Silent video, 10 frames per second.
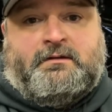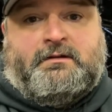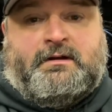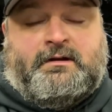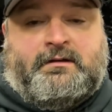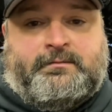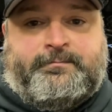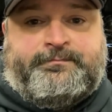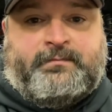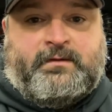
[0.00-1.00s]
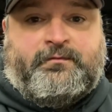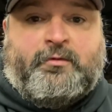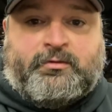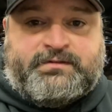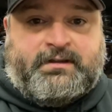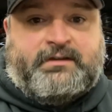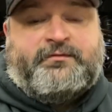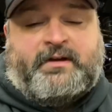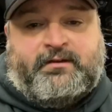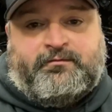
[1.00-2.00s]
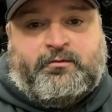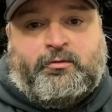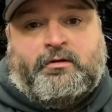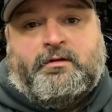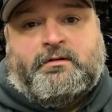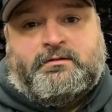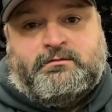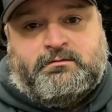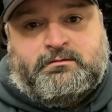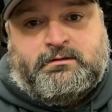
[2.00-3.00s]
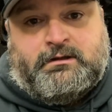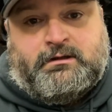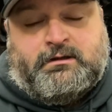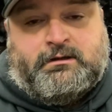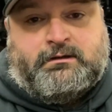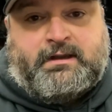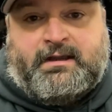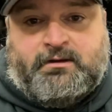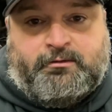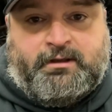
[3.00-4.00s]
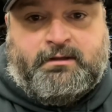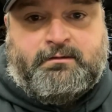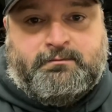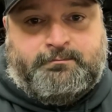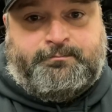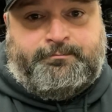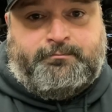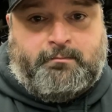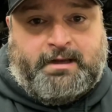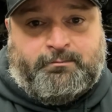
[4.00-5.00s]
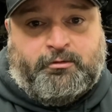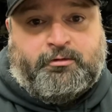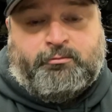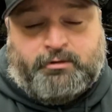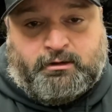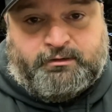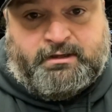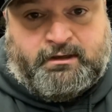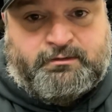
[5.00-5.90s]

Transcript: 4.6, 5.4 Coyote mod motor would all take.